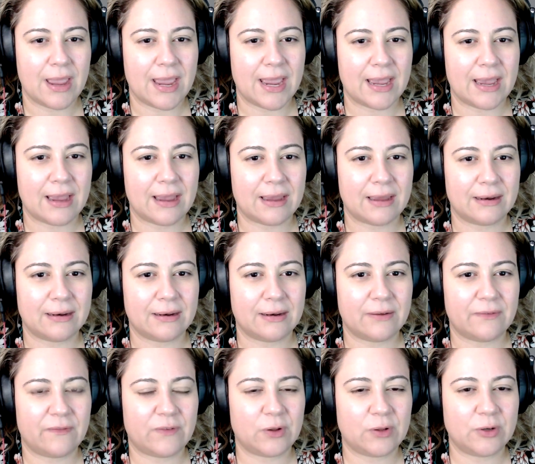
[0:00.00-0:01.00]

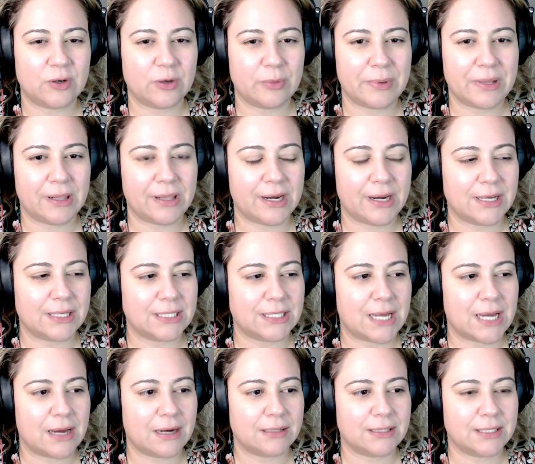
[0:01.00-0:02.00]
And vulnerability is
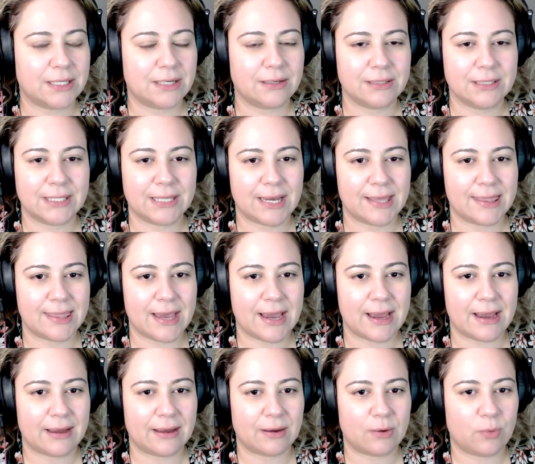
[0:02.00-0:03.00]
not a skill set
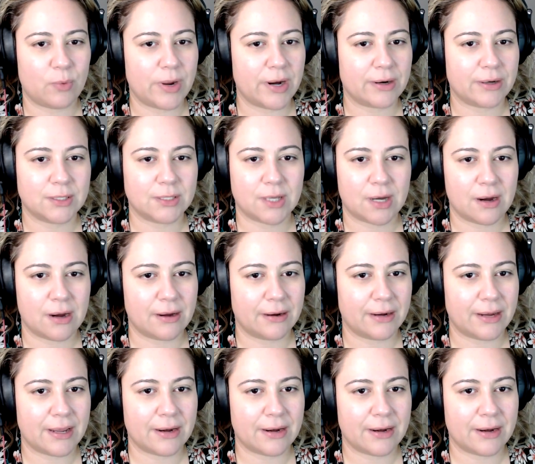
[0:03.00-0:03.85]
that we are taught